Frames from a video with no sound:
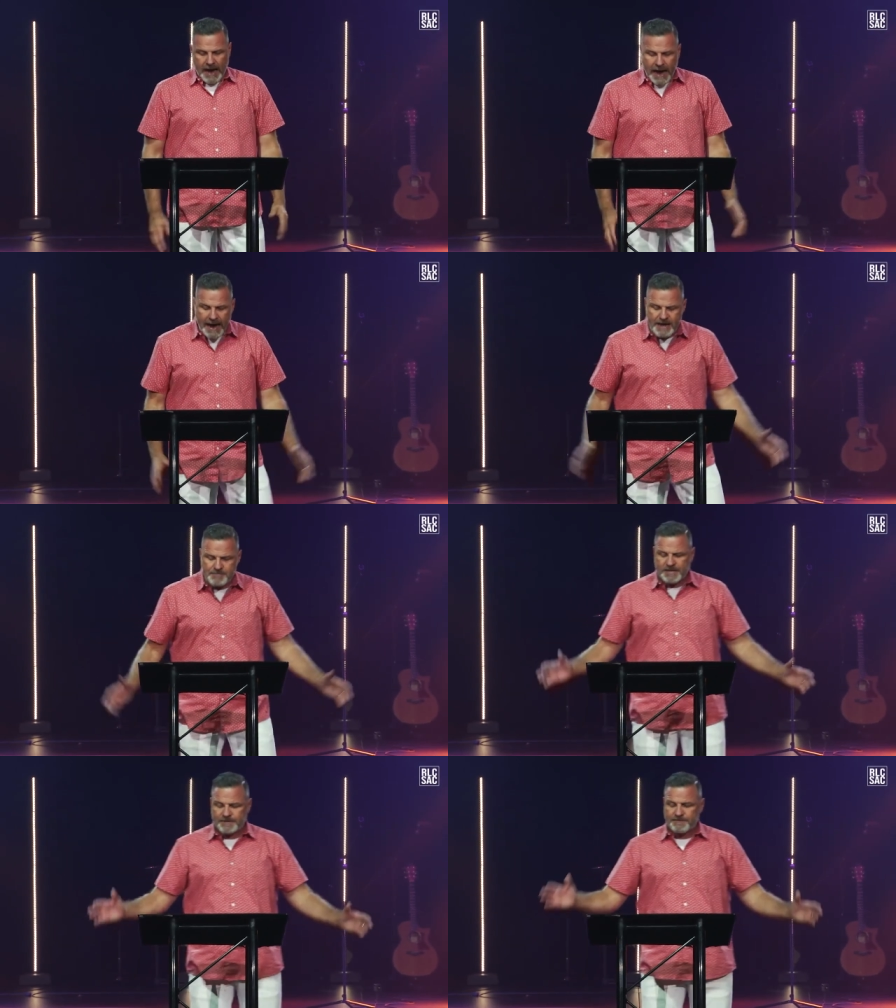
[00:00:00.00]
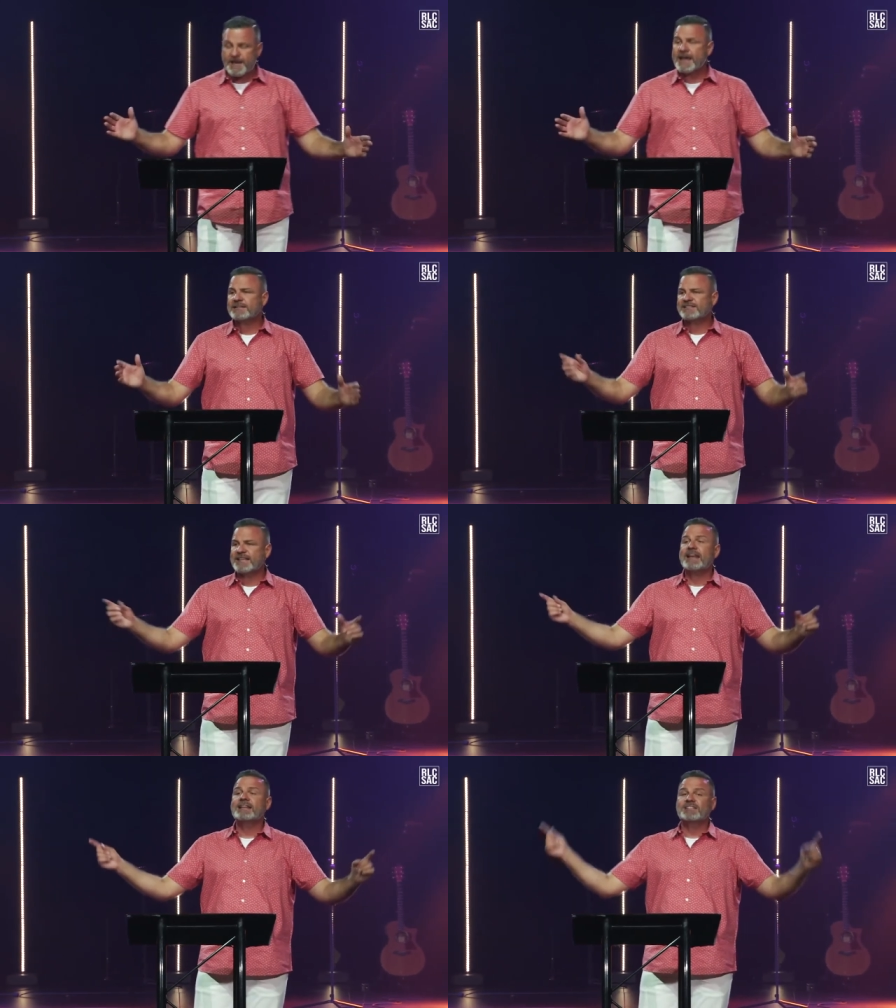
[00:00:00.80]
I am convinced
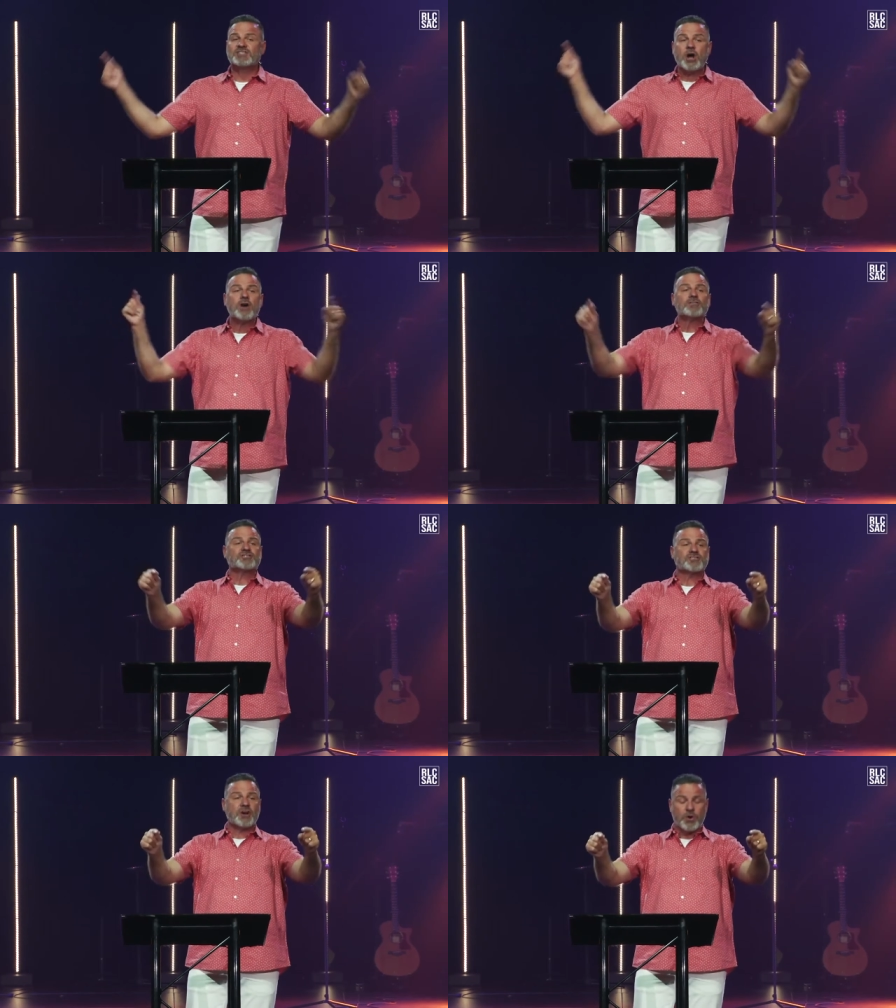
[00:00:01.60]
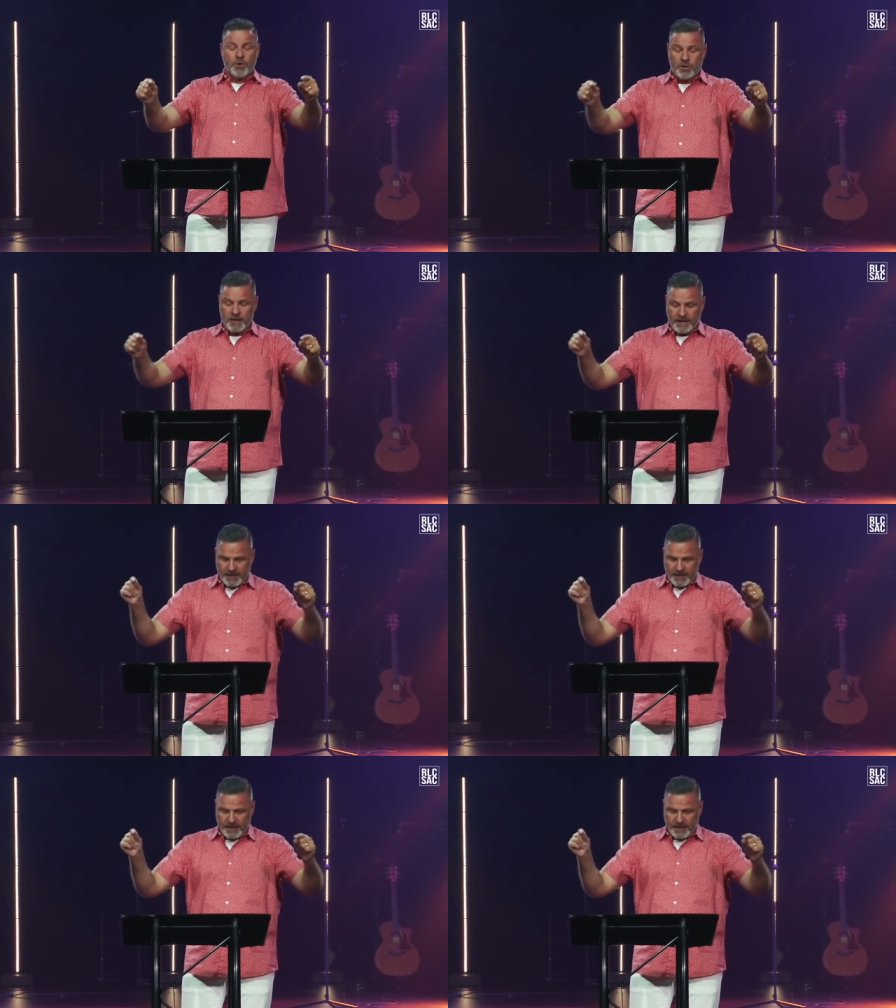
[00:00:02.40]
that it is also